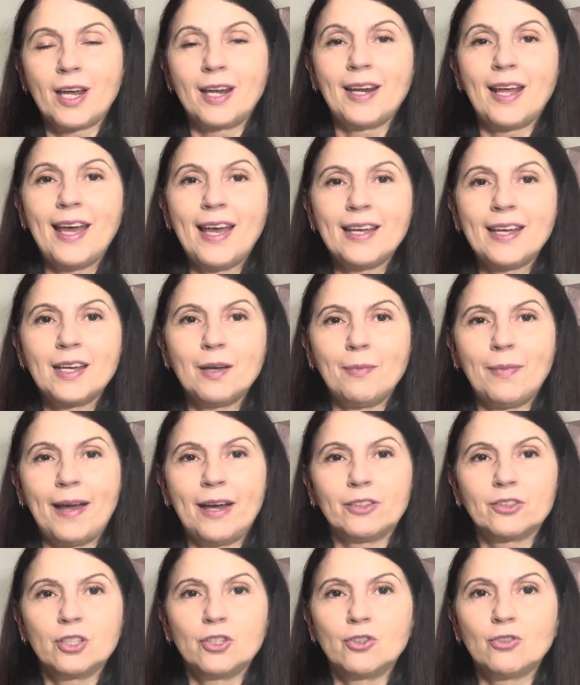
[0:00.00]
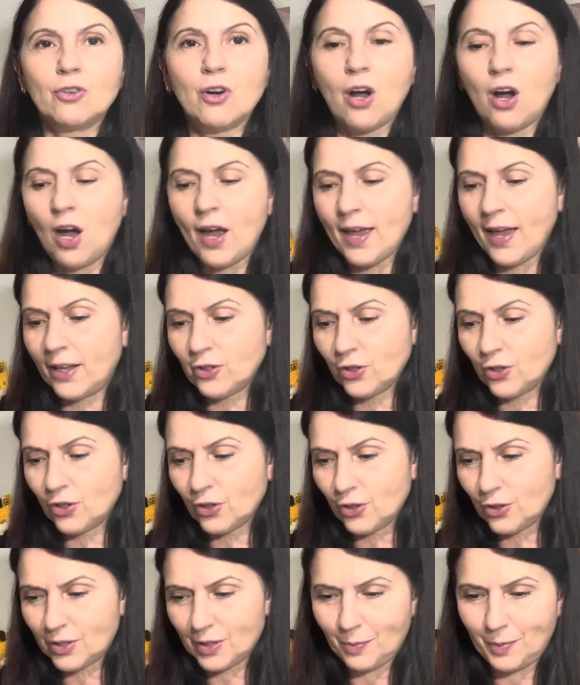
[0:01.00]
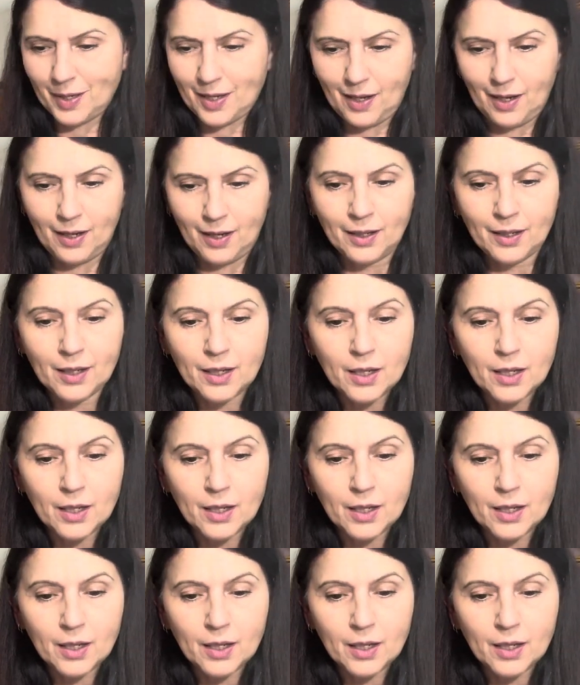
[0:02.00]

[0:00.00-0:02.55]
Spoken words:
and hang them out to dry, and you use them again.